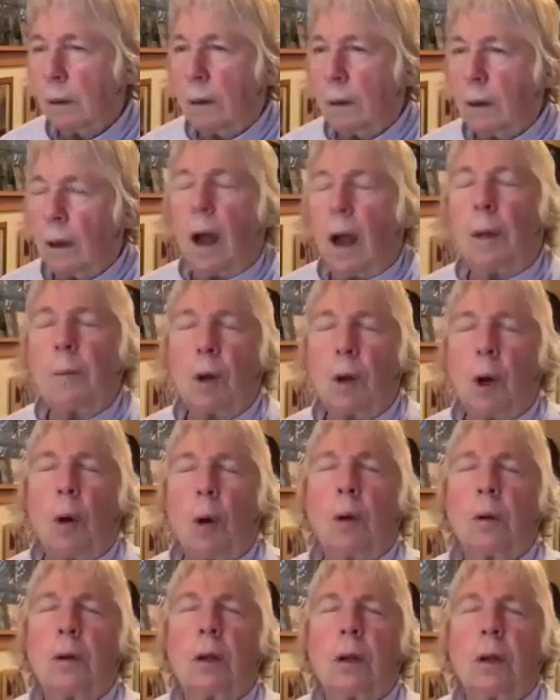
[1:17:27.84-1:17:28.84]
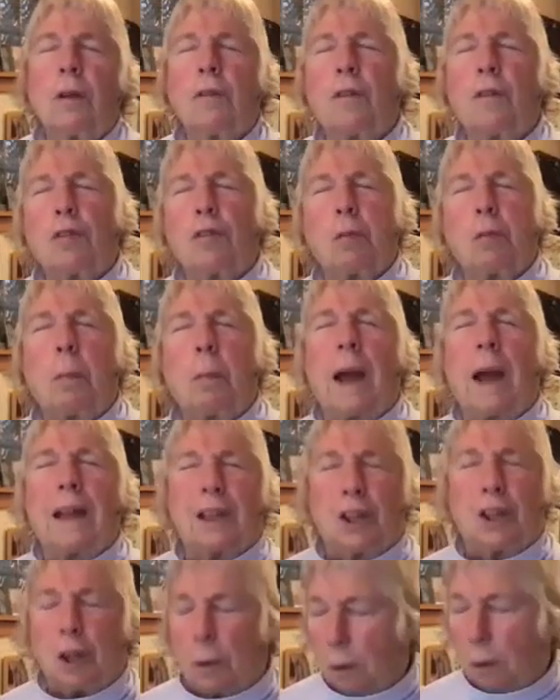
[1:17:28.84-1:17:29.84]
I'm going to give this
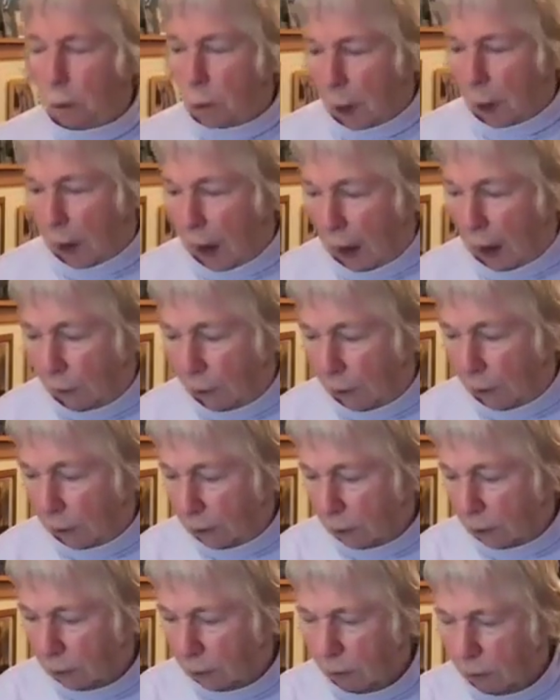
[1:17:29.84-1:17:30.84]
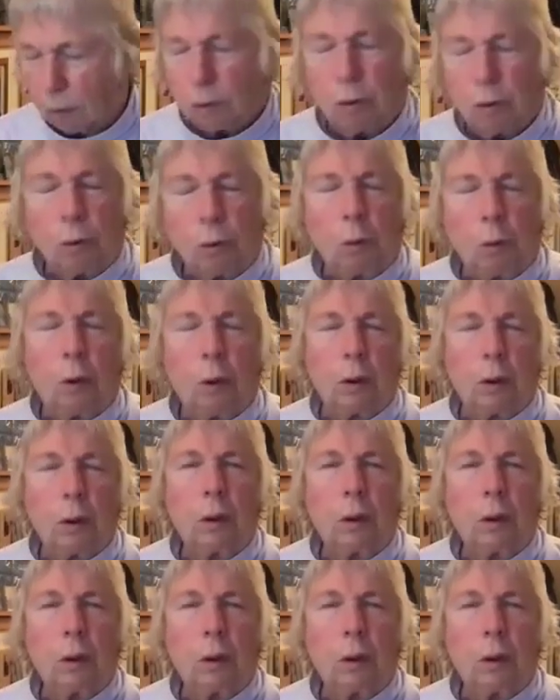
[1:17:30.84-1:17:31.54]
back to Aaron to